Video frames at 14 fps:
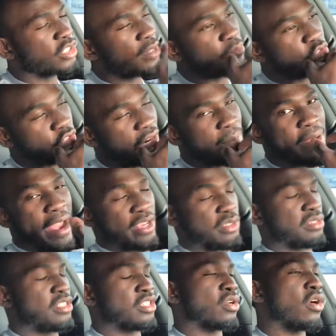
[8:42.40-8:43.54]
Some
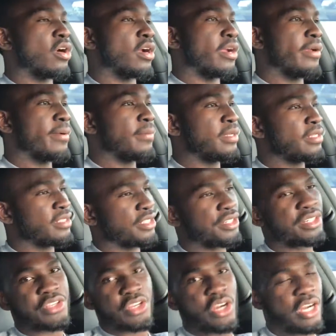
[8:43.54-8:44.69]
drawbacks to this car. It's
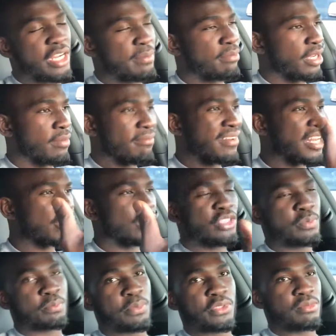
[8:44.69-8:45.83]
early on, but might as
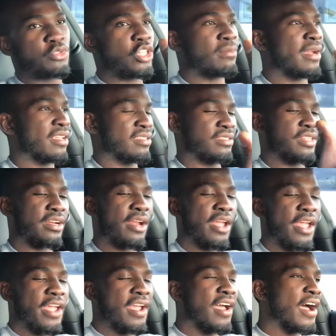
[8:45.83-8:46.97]
well just put some drawbacks in there.
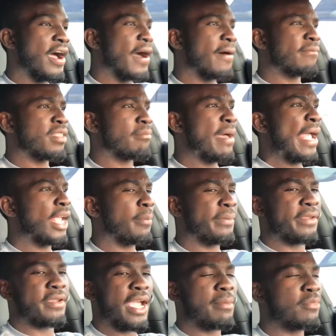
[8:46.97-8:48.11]
The
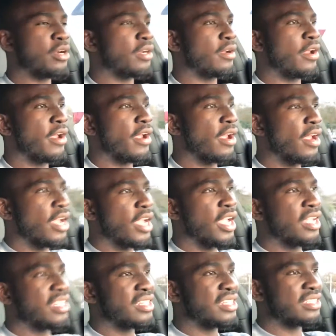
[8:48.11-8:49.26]
backup camera,
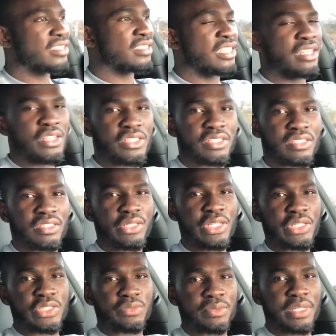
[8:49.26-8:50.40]
it
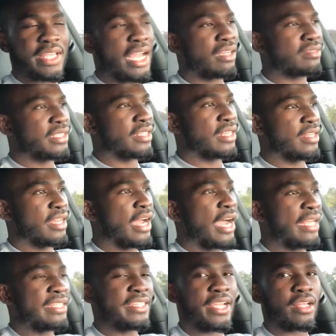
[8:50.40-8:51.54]
looks really outdated. A
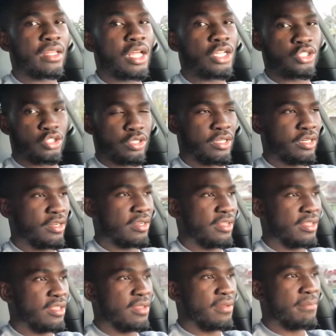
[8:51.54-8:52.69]
Hyundai Elantra
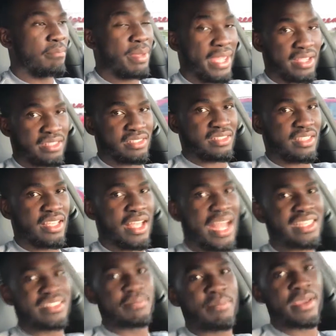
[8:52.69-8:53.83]
base
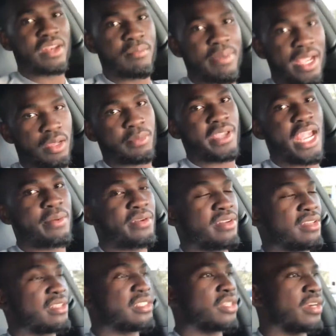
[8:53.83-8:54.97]
has better backup camera
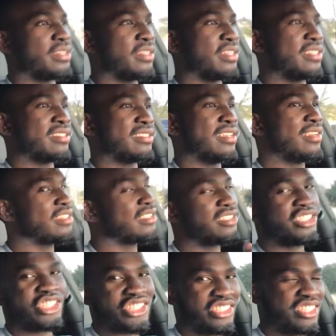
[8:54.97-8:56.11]
than this car does.
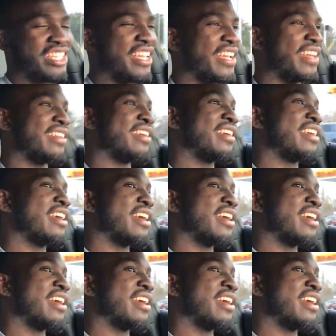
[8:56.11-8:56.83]
Just saying.